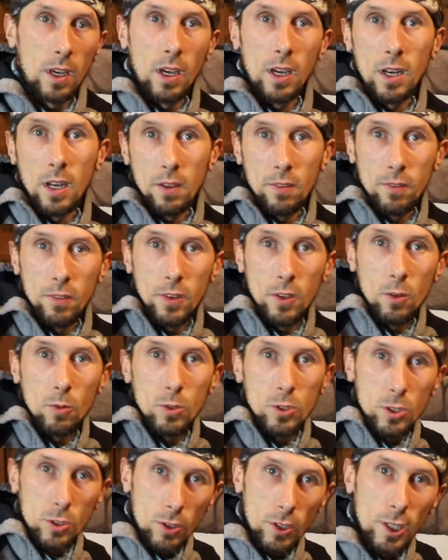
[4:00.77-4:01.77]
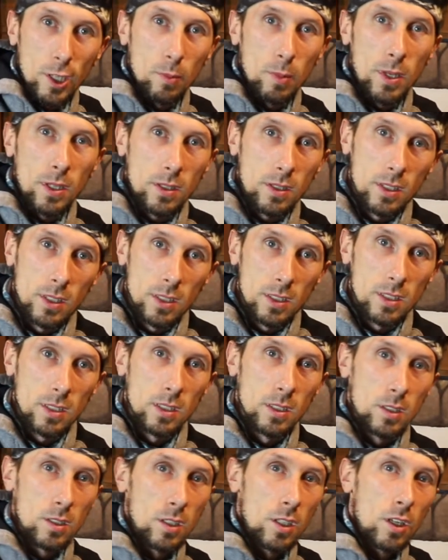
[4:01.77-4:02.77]
And I feel what's great about
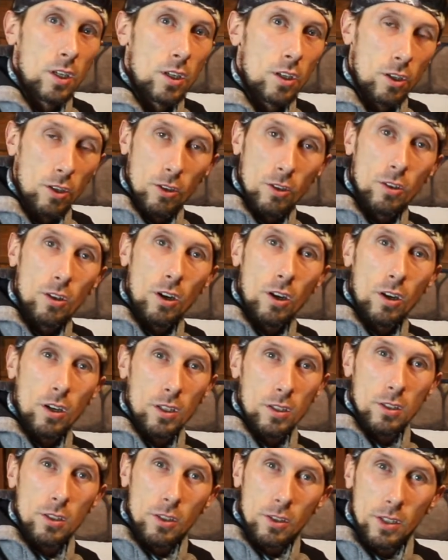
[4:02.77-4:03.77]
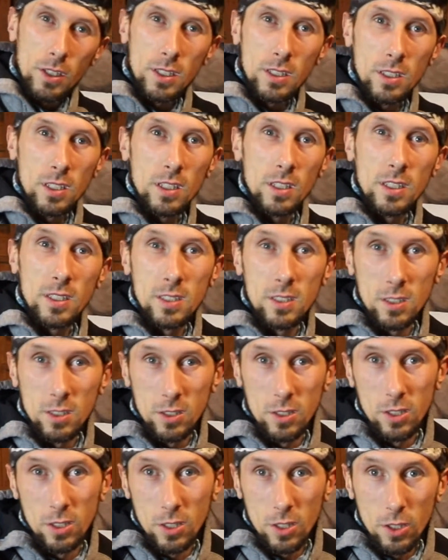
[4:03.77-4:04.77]
this is your dog is learning to
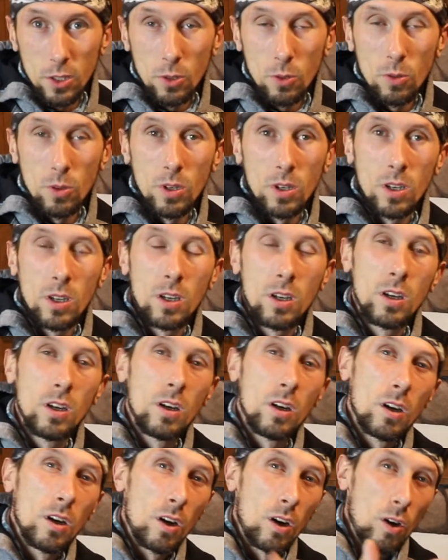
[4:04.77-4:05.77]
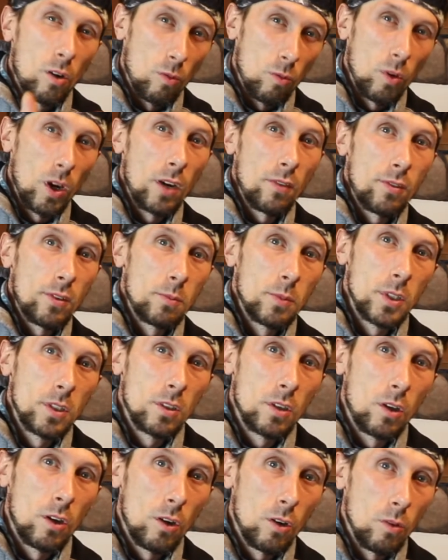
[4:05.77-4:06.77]
listen to you right from
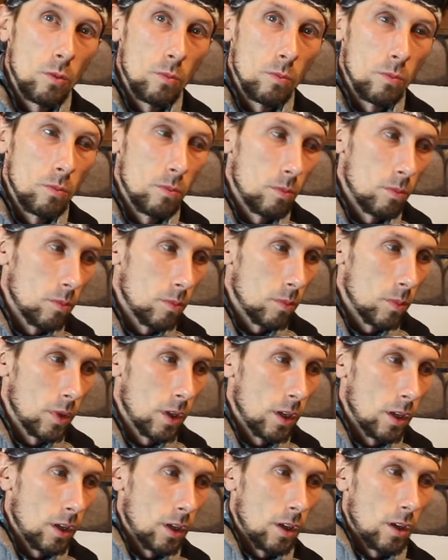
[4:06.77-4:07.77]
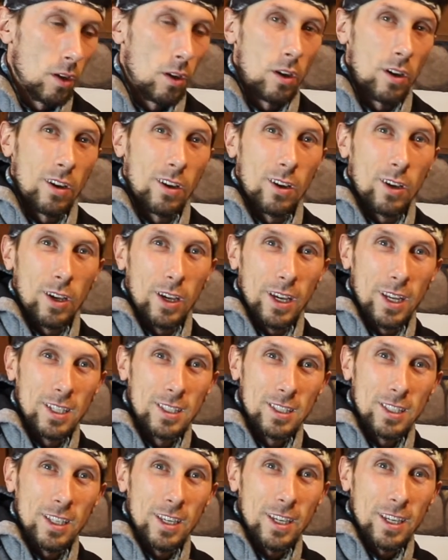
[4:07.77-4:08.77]
your home.
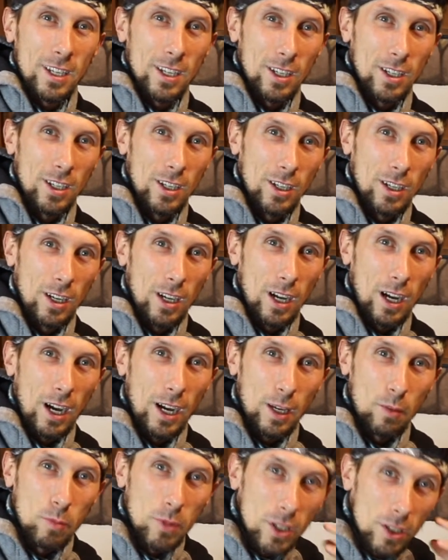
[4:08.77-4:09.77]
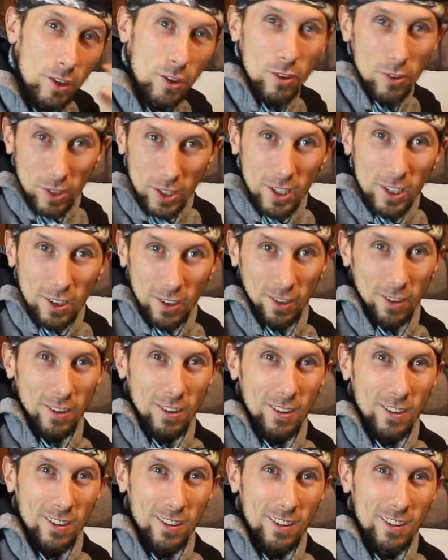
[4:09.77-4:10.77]
It's like I'm in your
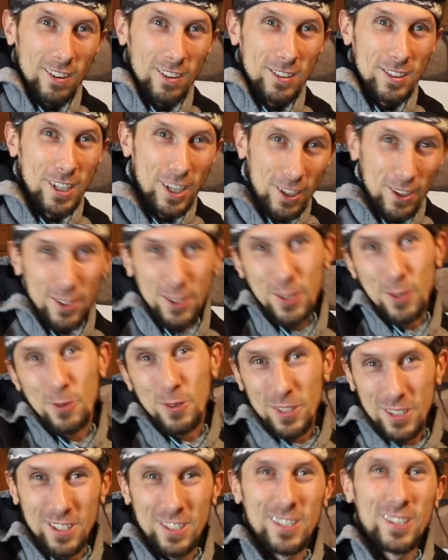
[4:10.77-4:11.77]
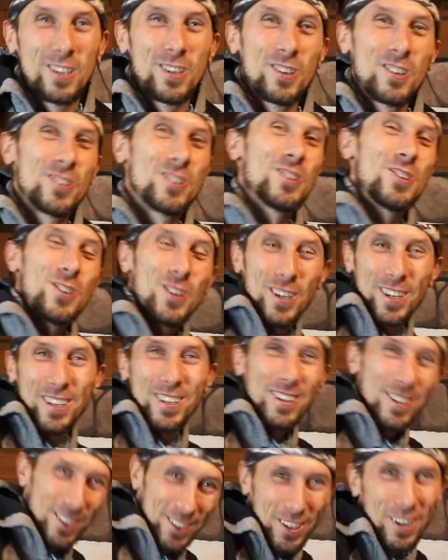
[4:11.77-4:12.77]
ear, telling you what to do,
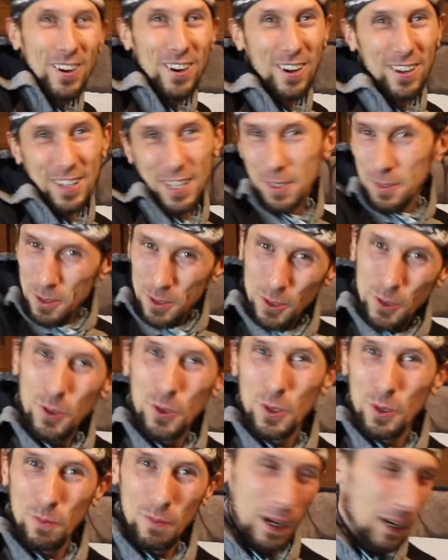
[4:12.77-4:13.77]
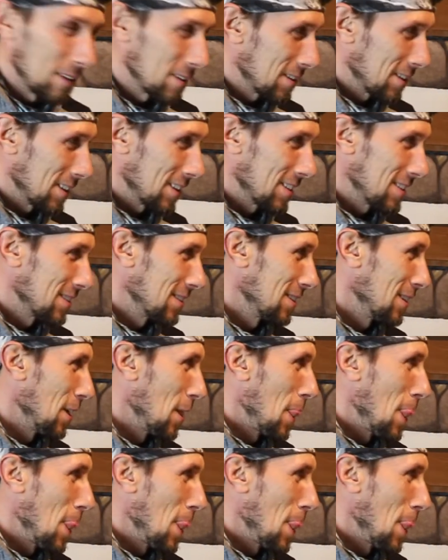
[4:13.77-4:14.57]
training your dog. That's what's cool about this.